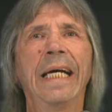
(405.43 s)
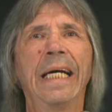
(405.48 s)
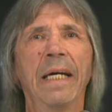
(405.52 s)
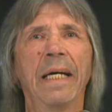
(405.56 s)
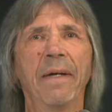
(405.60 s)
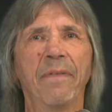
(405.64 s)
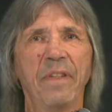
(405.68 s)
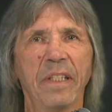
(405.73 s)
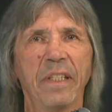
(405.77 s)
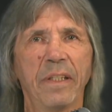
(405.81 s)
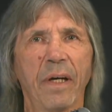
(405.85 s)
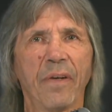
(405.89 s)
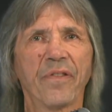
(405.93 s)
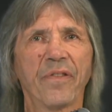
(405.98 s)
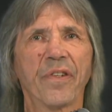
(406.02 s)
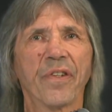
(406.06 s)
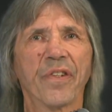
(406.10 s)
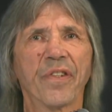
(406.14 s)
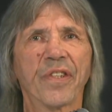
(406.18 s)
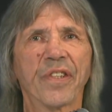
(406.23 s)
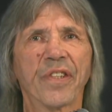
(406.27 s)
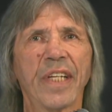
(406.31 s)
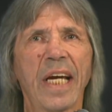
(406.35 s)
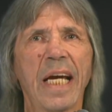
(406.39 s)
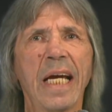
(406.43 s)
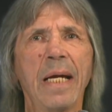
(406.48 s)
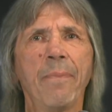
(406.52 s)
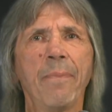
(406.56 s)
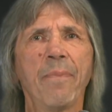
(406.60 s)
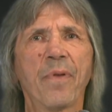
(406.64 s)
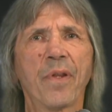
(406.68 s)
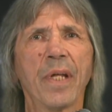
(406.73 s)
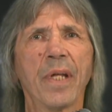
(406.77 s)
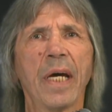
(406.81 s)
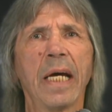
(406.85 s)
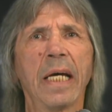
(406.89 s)
If he does the same
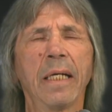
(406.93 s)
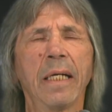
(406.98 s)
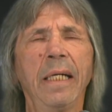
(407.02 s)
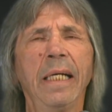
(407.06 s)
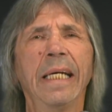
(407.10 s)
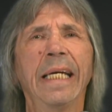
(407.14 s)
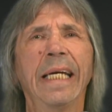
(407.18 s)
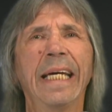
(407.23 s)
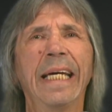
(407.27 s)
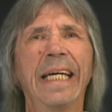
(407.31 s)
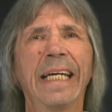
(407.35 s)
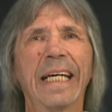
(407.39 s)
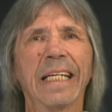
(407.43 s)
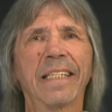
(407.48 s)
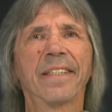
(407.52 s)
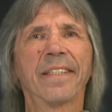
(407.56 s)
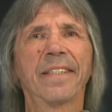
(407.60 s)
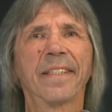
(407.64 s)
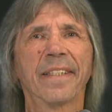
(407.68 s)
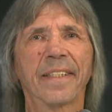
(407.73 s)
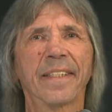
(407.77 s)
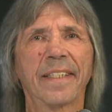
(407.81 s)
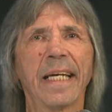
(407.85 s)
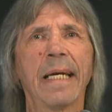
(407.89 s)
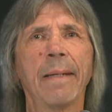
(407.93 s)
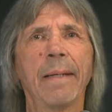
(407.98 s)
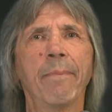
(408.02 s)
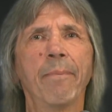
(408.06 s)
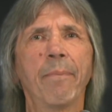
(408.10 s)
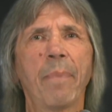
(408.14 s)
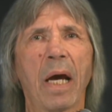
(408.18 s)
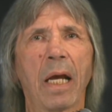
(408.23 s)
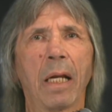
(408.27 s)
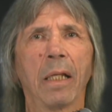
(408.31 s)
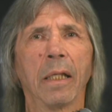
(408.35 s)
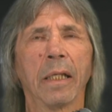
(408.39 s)
thing, he gets the same
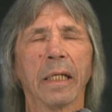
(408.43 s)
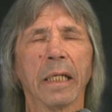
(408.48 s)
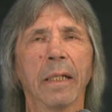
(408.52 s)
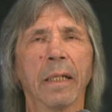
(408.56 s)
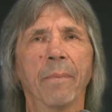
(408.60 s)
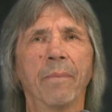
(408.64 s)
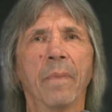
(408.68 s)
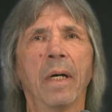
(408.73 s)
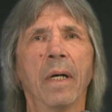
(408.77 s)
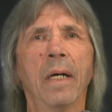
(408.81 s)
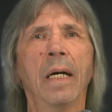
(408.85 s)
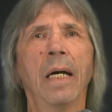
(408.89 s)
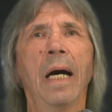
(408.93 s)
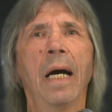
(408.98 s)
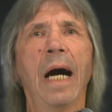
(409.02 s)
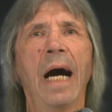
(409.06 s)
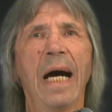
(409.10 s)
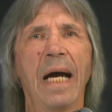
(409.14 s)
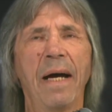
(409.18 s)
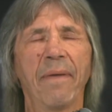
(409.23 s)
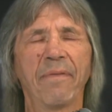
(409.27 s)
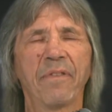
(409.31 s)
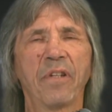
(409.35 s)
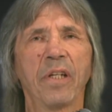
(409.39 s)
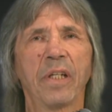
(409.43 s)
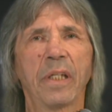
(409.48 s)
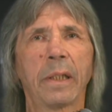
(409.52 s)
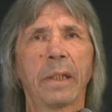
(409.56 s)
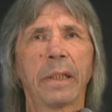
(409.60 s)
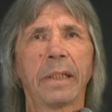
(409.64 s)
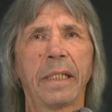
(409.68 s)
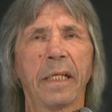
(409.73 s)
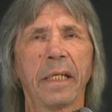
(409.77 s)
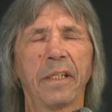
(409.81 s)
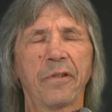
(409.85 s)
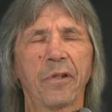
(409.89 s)
penalty. I have to
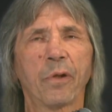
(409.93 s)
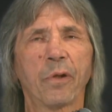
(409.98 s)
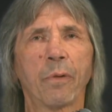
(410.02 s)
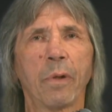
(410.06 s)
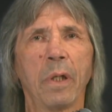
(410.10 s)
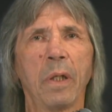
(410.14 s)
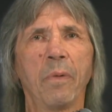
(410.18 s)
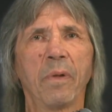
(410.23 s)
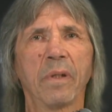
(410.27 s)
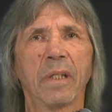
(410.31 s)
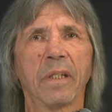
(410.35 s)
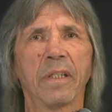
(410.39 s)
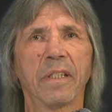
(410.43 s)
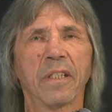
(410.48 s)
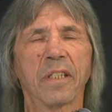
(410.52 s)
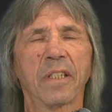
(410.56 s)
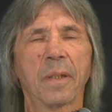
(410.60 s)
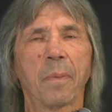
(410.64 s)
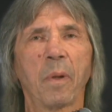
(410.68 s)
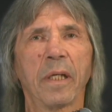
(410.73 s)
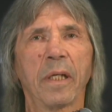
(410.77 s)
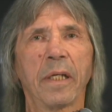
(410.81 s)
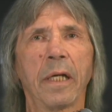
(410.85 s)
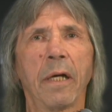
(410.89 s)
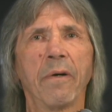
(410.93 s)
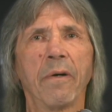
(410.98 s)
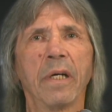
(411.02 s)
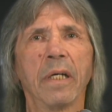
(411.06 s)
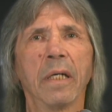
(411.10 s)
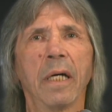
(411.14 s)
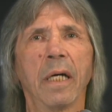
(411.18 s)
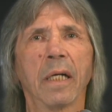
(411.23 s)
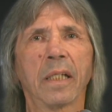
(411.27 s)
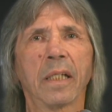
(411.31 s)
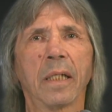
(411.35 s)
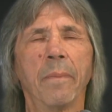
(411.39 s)
disagree with the disciplinary
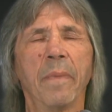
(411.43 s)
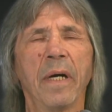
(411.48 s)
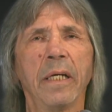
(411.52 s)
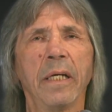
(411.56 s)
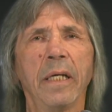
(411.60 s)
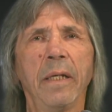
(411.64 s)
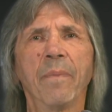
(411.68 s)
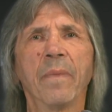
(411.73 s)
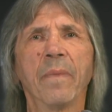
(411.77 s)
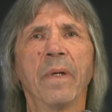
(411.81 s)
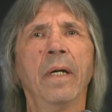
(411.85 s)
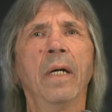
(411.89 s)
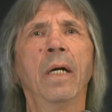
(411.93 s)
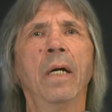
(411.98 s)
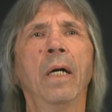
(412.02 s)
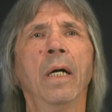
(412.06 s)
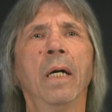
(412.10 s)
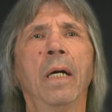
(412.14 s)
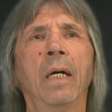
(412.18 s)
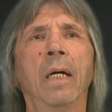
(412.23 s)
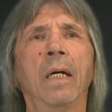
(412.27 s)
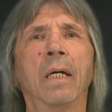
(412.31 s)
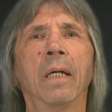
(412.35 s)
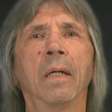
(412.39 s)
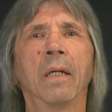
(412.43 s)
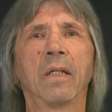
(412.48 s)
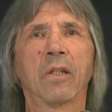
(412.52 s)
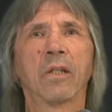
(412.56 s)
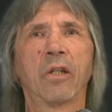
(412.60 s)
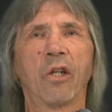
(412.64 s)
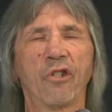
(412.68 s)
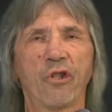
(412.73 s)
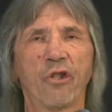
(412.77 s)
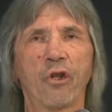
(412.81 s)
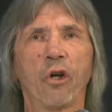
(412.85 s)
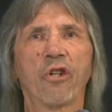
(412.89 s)
committee.
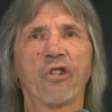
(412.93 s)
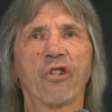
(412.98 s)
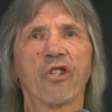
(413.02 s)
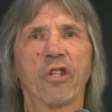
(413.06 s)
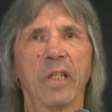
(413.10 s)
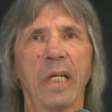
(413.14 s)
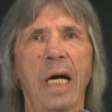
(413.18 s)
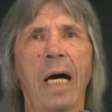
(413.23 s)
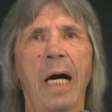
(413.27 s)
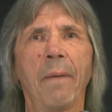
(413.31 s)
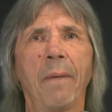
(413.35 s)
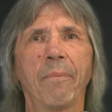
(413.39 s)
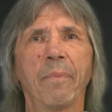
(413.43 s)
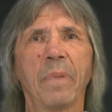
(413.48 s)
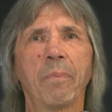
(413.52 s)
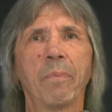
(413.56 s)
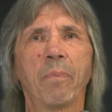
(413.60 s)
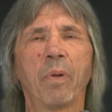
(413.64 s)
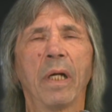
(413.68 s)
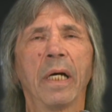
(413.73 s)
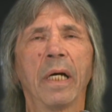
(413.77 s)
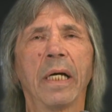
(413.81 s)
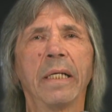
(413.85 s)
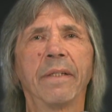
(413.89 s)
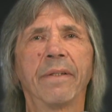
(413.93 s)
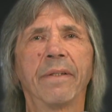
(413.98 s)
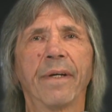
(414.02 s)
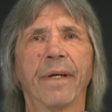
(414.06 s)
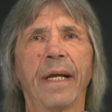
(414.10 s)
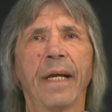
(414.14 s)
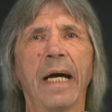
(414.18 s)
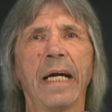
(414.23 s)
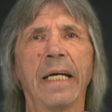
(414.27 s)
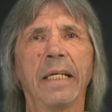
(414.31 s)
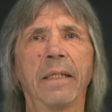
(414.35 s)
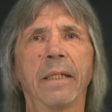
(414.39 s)
Tkachuk should not be playing
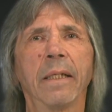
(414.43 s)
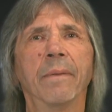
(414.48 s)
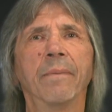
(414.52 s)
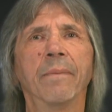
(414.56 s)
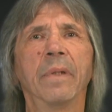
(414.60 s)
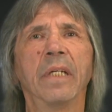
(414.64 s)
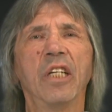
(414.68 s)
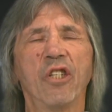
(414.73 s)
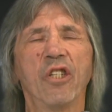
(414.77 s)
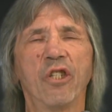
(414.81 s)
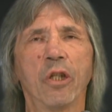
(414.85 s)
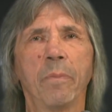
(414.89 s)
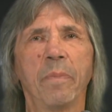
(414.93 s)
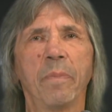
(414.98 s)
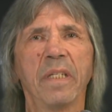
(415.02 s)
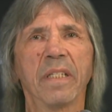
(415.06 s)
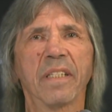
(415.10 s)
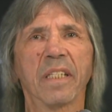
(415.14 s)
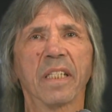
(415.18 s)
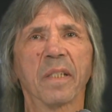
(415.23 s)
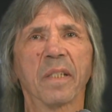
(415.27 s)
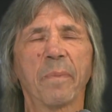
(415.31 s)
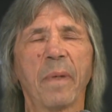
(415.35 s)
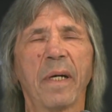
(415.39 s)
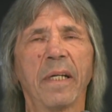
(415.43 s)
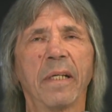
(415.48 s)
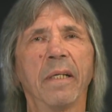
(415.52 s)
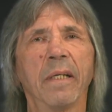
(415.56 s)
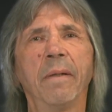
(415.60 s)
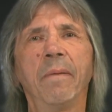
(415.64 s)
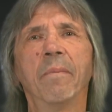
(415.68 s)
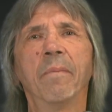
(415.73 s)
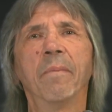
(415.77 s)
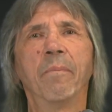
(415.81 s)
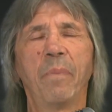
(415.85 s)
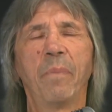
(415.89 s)
tonight. He should be suspended.
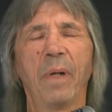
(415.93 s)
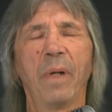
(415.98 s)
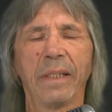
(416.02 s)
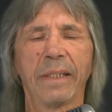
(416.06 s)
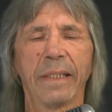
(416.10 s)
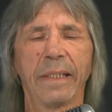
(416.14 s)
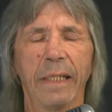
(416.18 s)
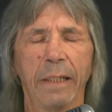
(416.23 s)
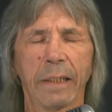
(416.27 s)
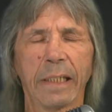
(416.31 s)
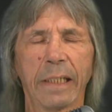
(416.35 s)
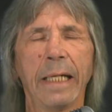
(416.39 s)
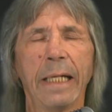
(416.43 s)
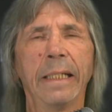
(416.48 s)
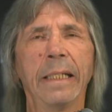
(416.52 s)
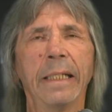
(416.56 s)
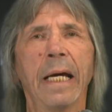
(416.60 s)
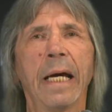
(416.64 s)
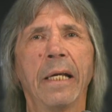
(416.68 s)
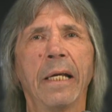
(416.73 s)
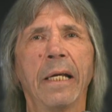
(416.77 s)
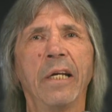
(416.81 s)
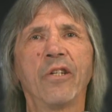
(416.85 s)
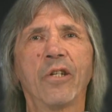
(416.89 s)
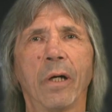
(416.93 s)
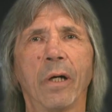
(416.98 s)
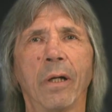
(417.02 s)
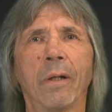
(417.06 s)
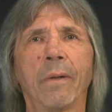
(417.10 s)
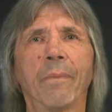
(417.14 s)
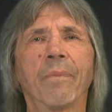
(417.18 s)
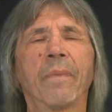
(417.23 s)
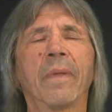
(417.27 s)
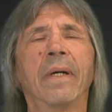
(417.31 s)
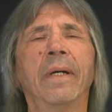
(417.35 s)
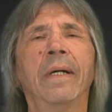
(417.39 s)
But there again,
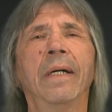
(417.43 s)
NHL,